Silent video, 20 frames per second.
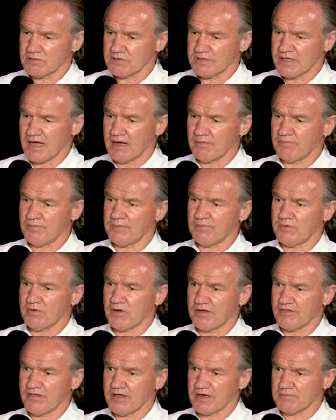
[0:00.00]
Now, people
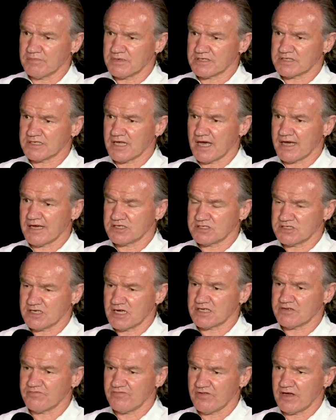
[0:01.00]
I think mistake it
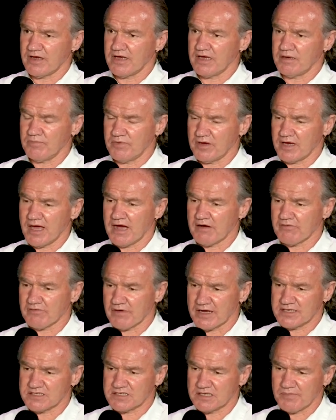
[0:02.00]
just for him being
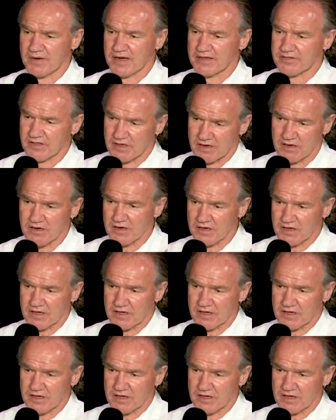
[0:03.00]
outraged about the,